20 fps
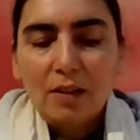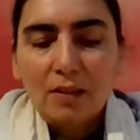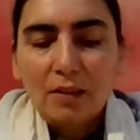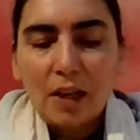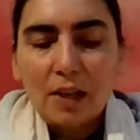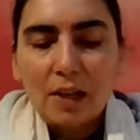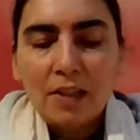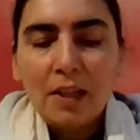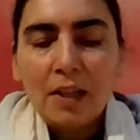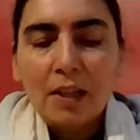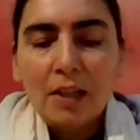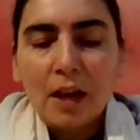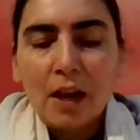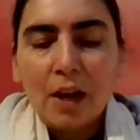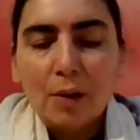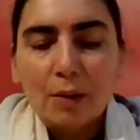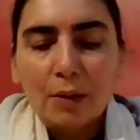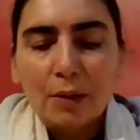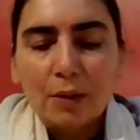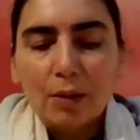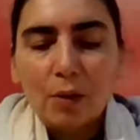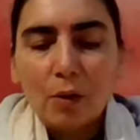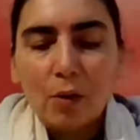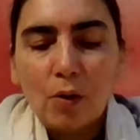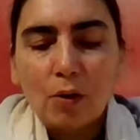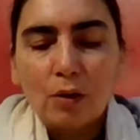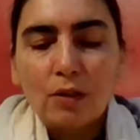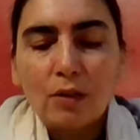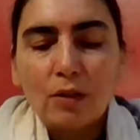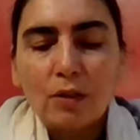running our
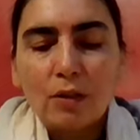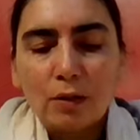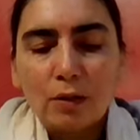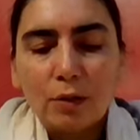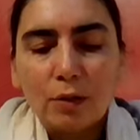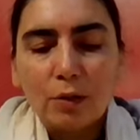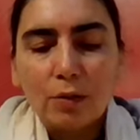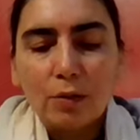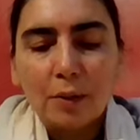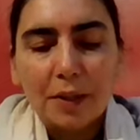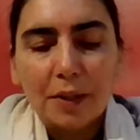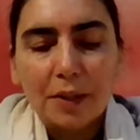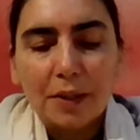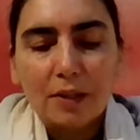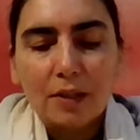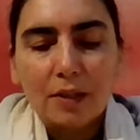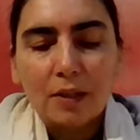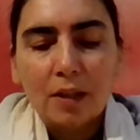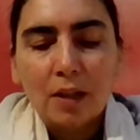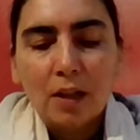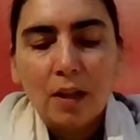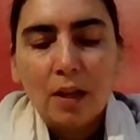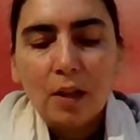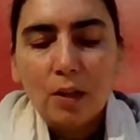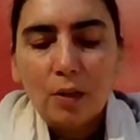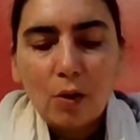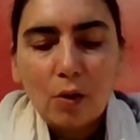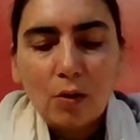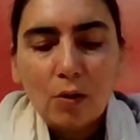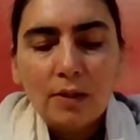thoughts through it
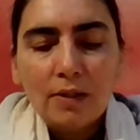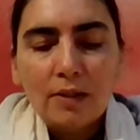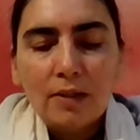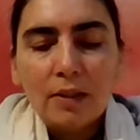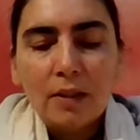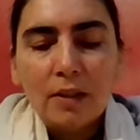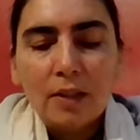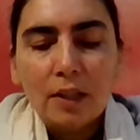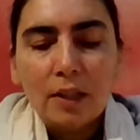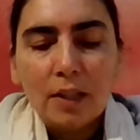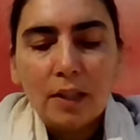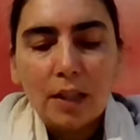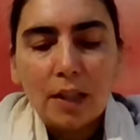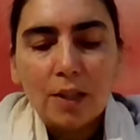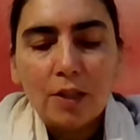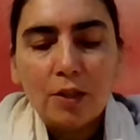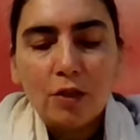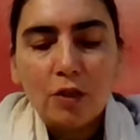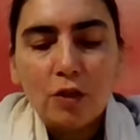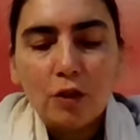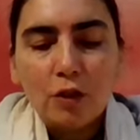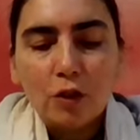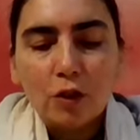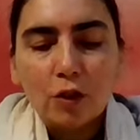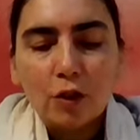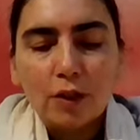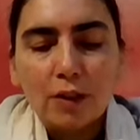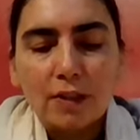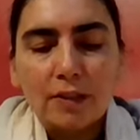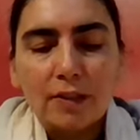constantly
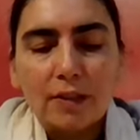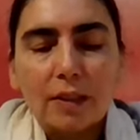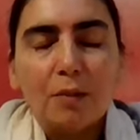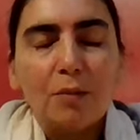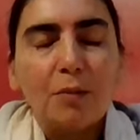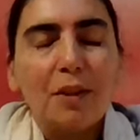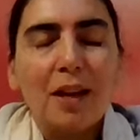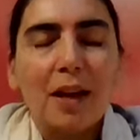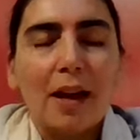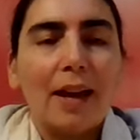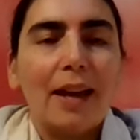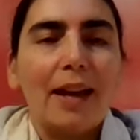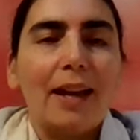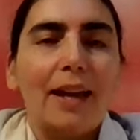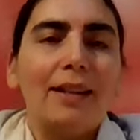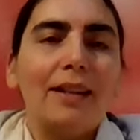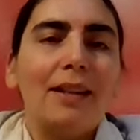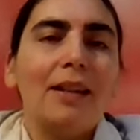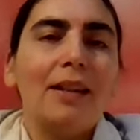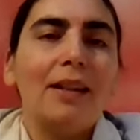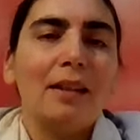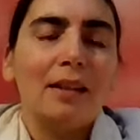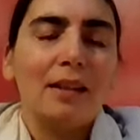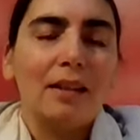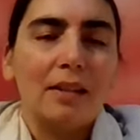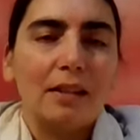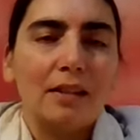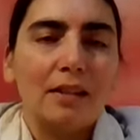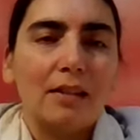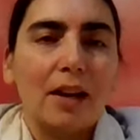ensures that we are heading
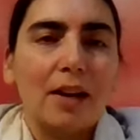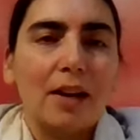in the